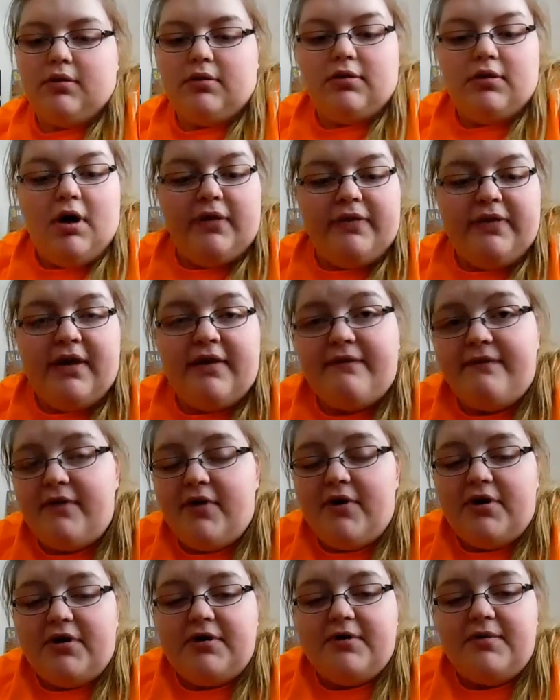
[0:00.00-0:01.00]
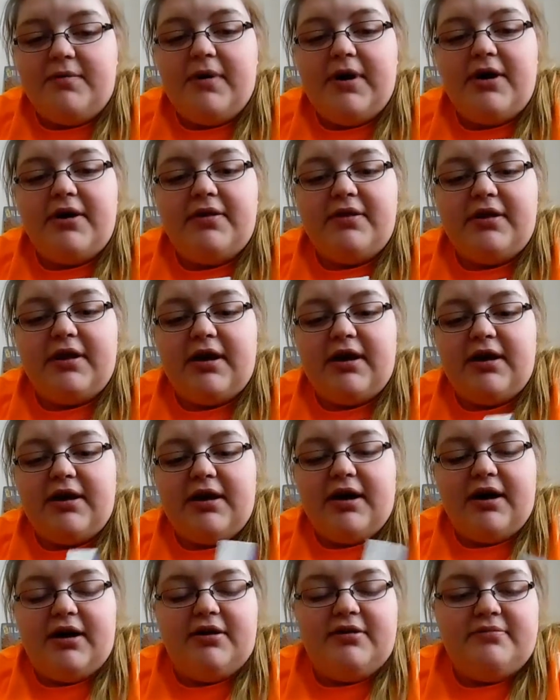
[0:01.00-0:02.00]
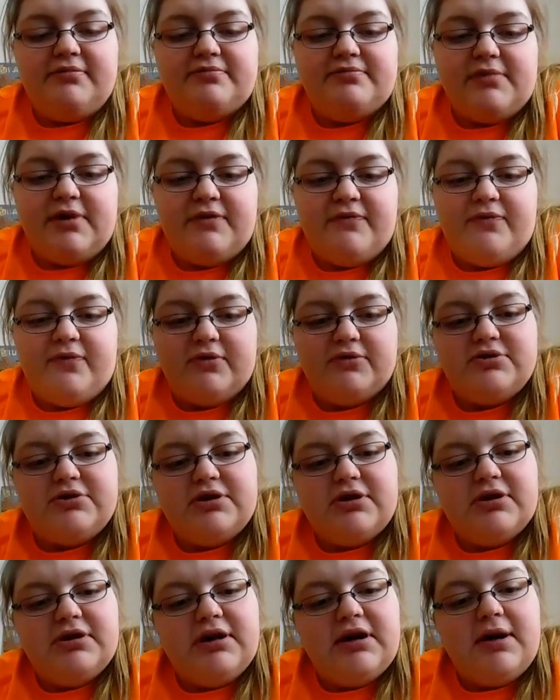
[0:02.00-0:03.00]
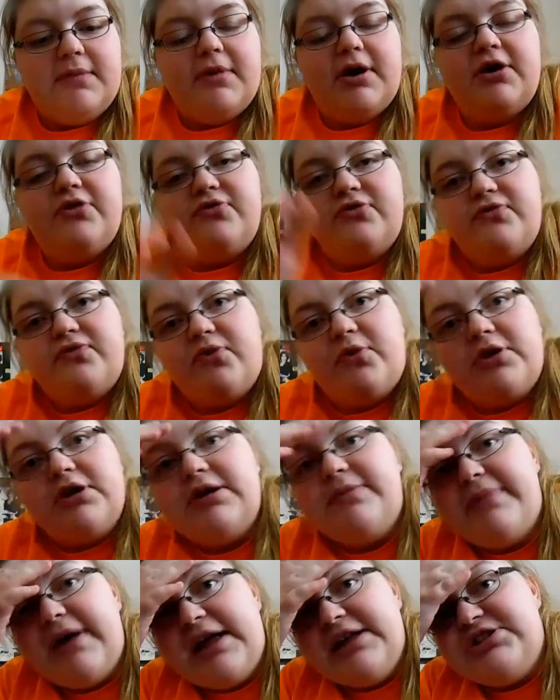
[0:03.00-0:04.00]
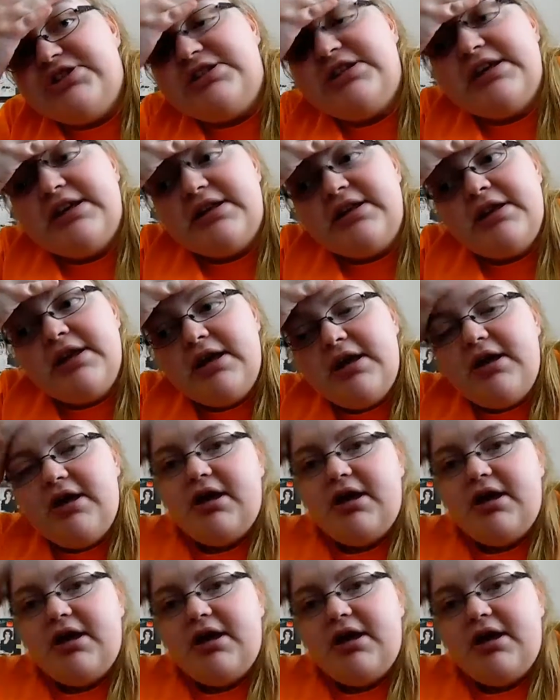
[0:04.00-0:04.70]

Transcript: not that far into Bear and the Nightingale, unfortunately. I'm 114 pages in.